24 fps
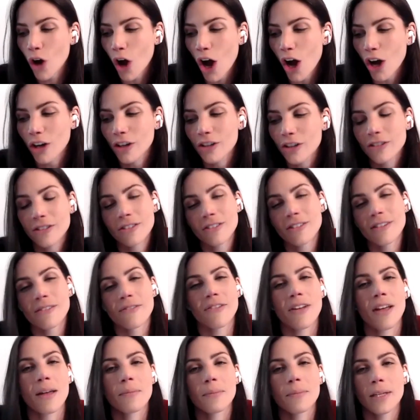talk to the
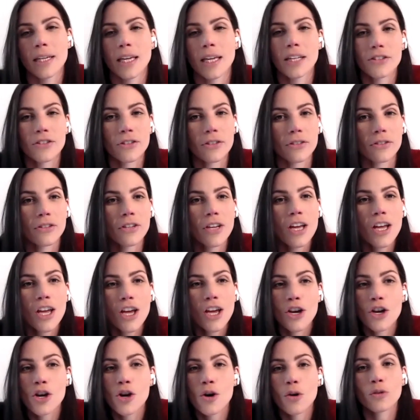family and just
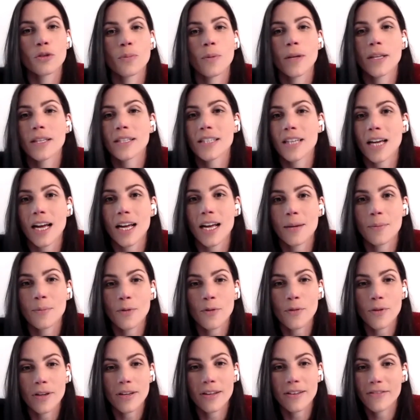go spend
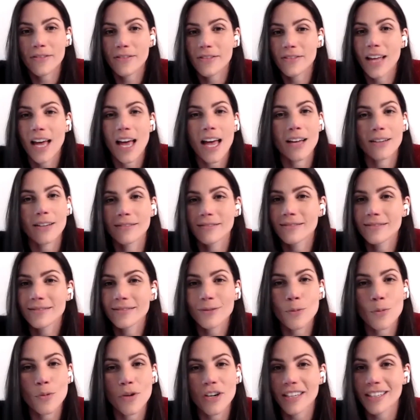time with that
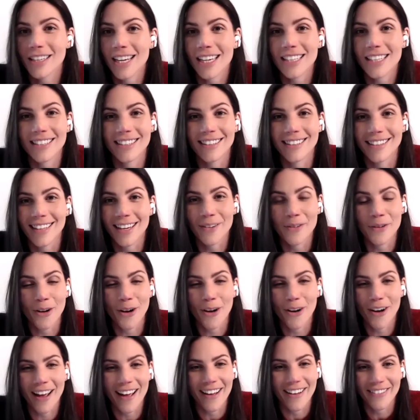weird cousin that we
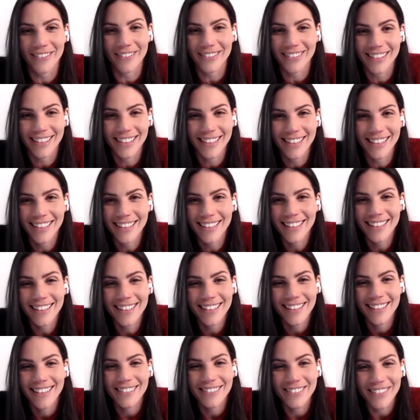all have,
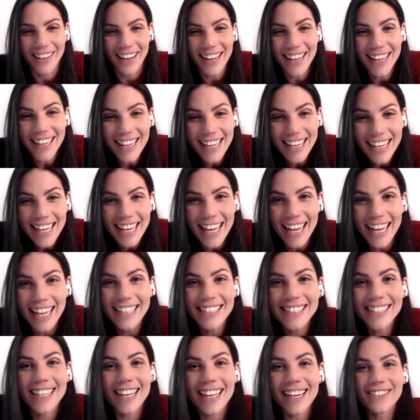right?
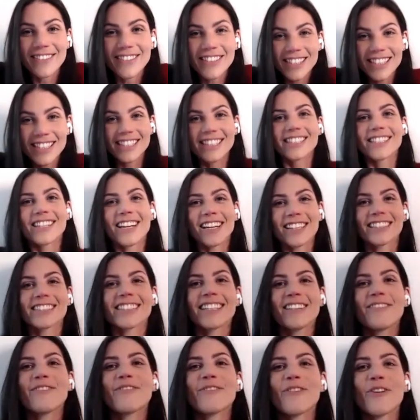Instead of just
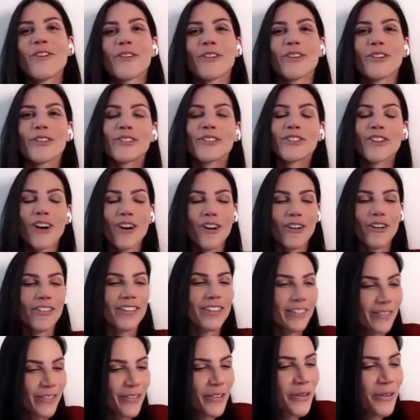saying focus on the